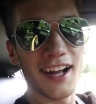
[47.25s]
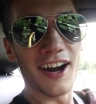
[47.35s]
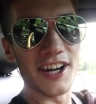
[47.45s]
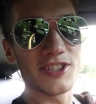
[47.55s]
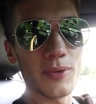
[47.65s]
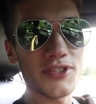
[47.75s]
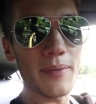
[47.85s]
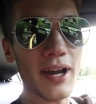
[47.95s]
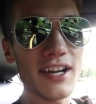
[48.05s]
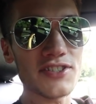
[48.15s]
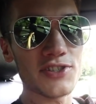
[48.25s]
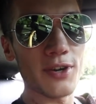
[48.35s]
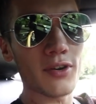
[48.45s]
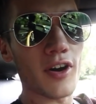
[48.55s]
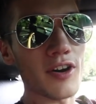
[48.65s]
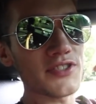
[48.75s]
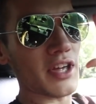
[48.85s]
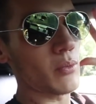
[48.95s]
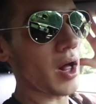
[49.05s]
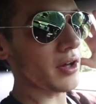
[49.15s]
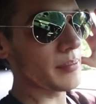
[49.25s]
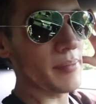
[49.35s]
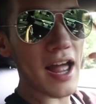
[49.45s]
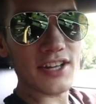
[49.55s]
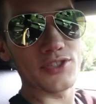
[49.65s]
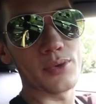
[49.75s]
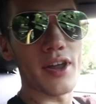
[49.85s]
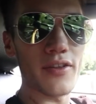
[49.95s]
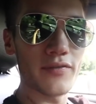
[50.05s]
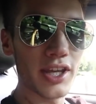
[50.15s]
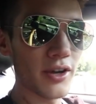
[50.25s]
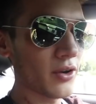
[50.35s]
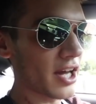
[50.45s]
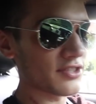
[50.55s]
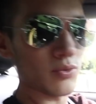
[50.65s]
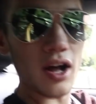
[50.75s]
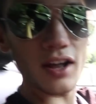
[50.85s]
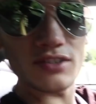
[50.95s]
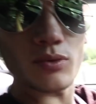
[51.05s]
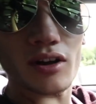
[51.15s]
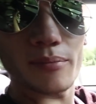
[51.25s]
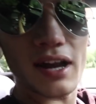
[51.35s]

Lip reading: Alright, so what's up guys, it's Chiro Cars, and welcome back to another video, as well as welcome